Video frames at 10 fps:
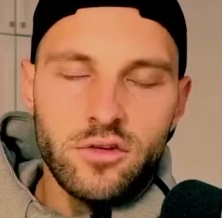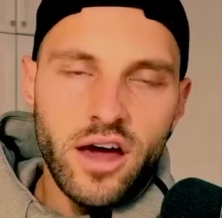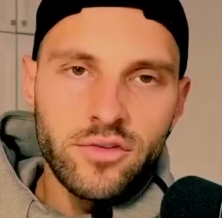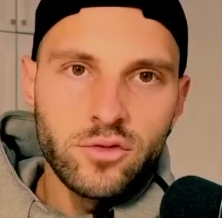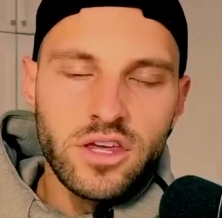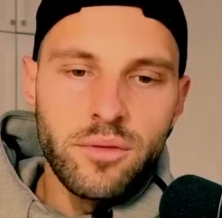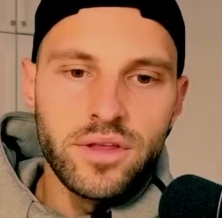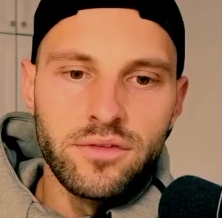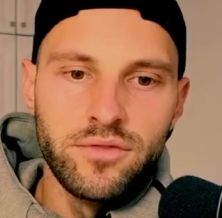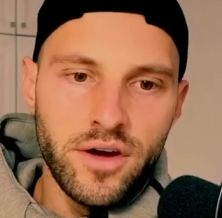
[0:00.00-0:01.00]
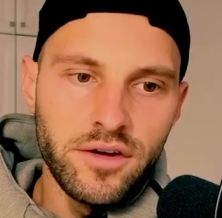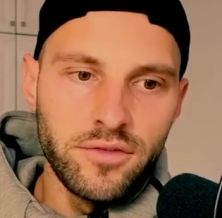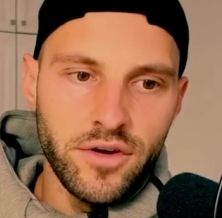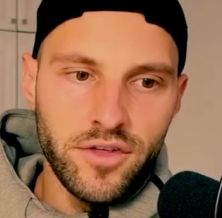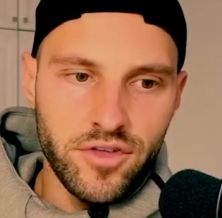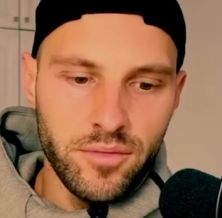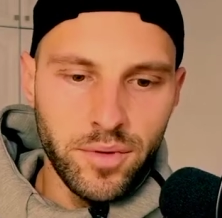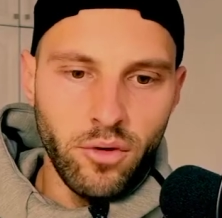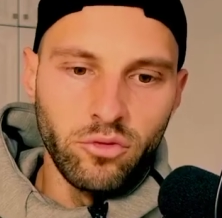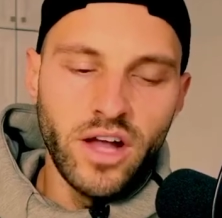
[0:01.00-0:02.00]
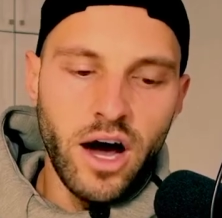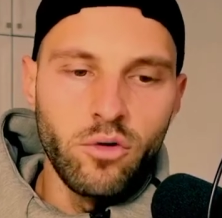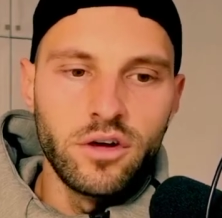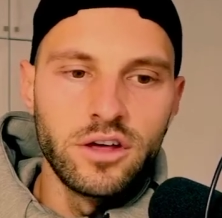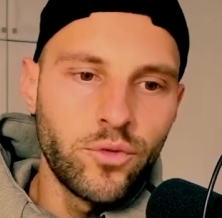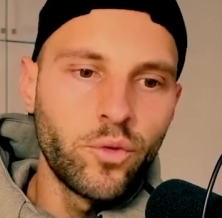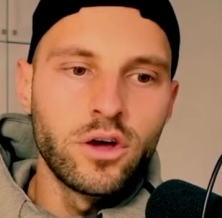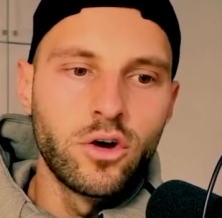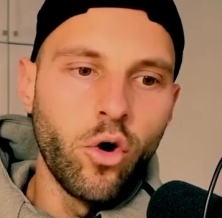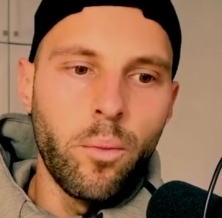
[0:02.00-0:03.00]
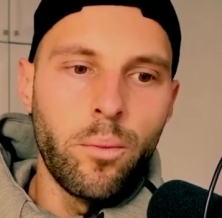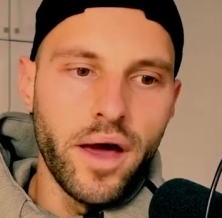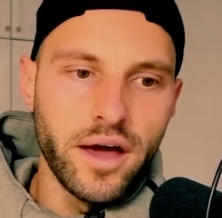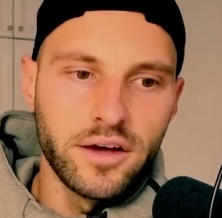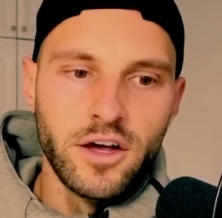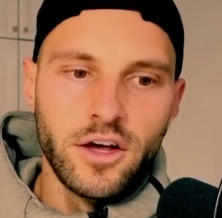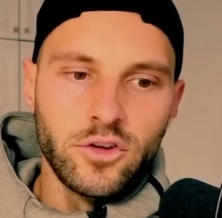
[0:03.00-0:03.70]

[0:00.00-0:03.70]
You have to keep it very simple. Now if we go back